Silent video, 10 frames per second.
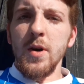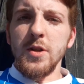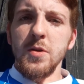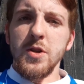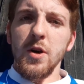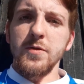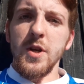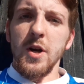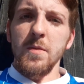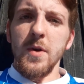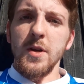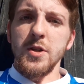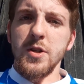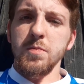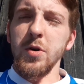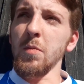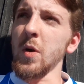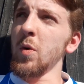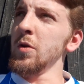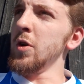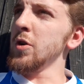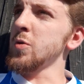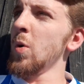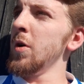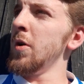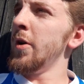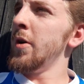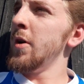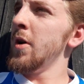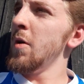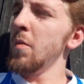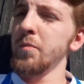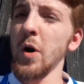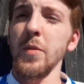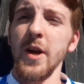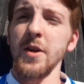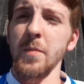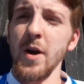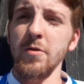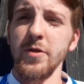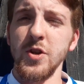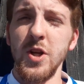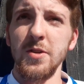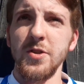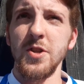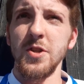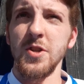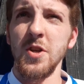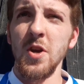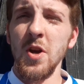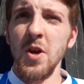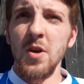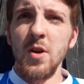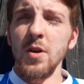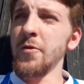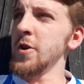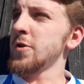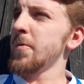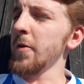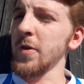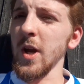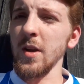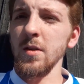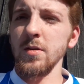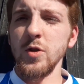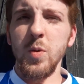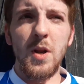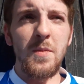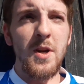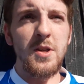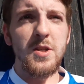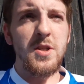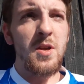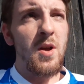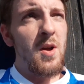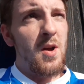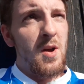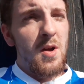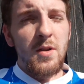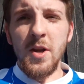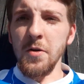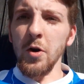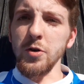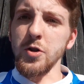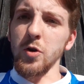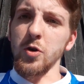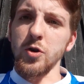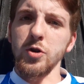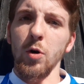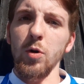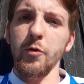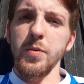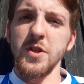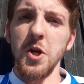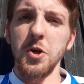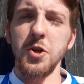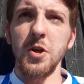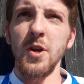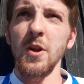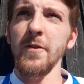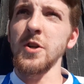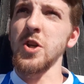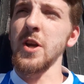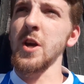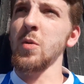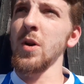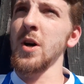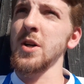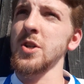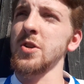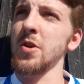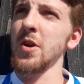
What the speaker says: Right, so it's half time, it's Bromley 1, Notts 1. Bromley had the better of the chances. The first 15-20 minutes, then Notts took control of possession and eventually equalised.